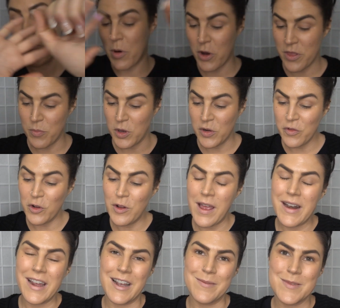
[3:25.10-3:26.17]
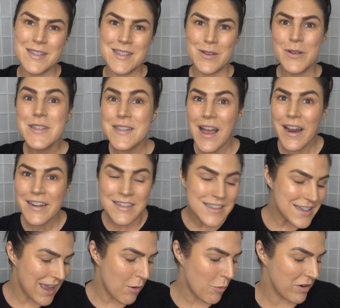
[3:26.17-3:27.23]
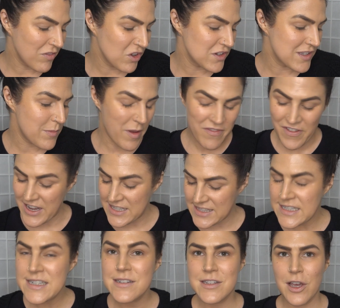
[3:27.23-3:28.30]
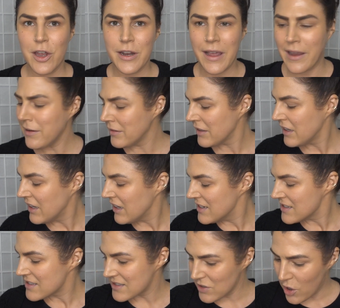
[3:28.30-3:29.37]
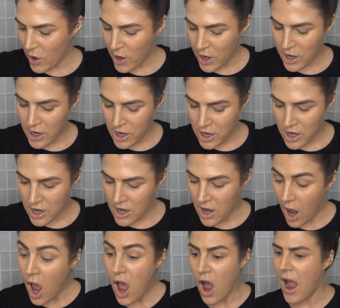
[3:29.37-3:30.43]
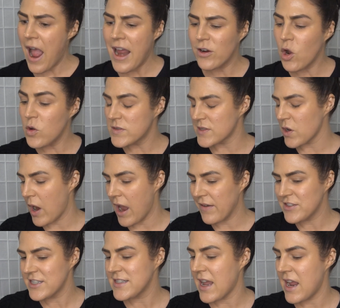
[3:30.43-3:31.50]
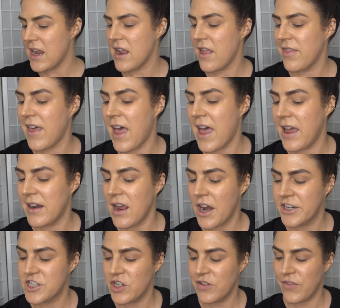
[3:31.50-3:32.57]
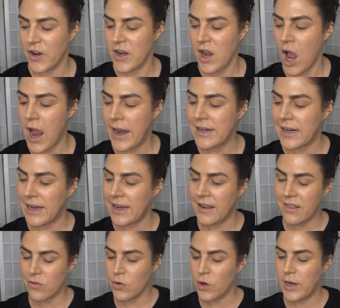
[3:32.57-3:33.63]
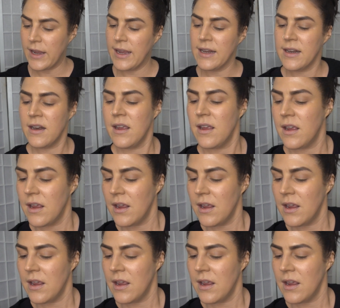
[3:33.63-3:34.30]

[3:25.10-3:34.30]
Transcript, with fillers: both beautiful and I'm so excited to get one of those on my face today. So, oh, and also I have to say that Arttitude very kindly threw in